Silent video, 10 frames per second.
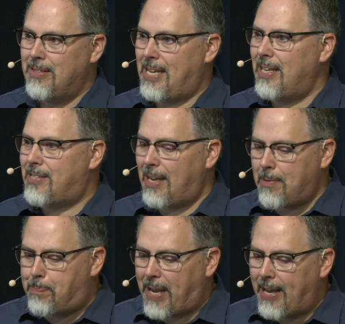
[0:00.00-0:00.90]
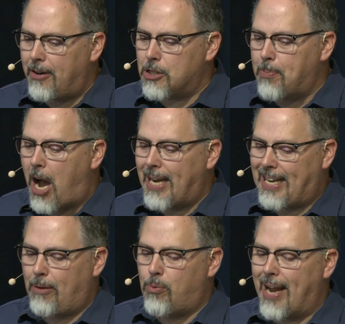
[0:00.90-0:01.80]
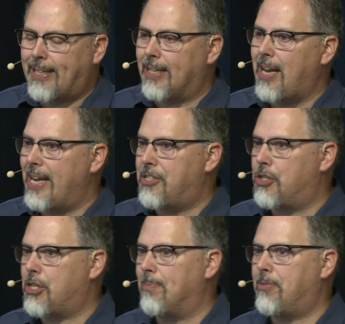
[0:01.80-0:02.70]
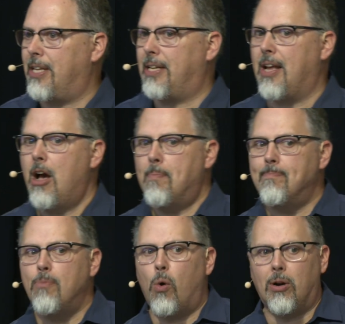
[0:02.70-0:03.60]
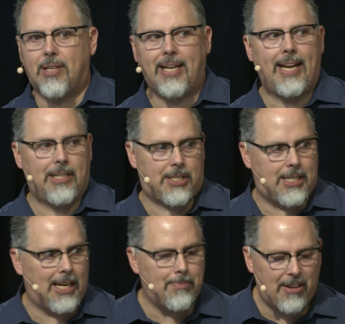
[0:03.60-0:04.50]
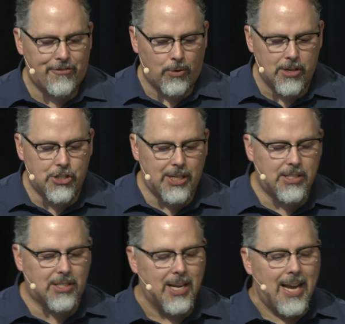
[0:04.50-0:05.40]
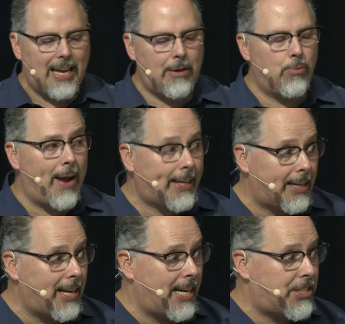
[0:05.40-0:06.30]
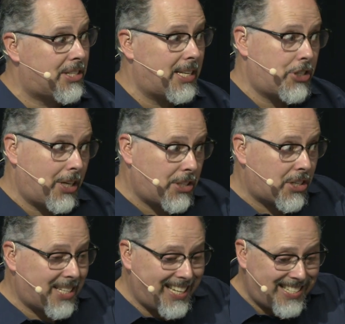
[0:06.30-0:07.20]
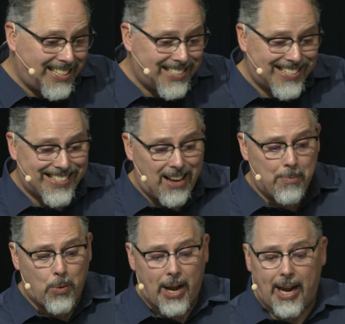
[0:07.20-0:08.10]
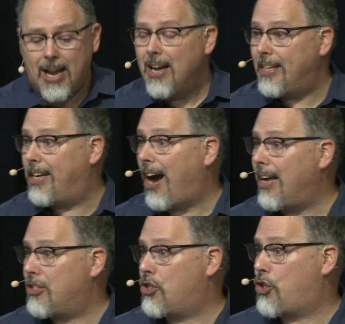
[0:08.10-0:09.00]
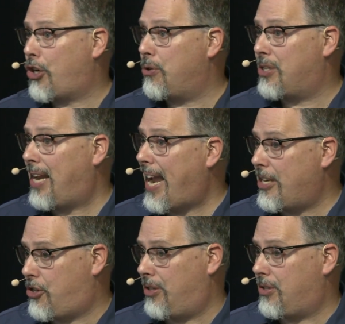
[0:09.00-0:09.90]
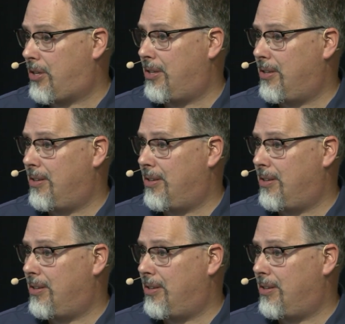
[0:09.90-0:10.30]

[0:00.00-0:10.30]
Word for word: See, see, in Peter's mind, he recognizes something more than he had seen before in Jesus. He recognizes that Jesus is, in some way, God's chosen agent.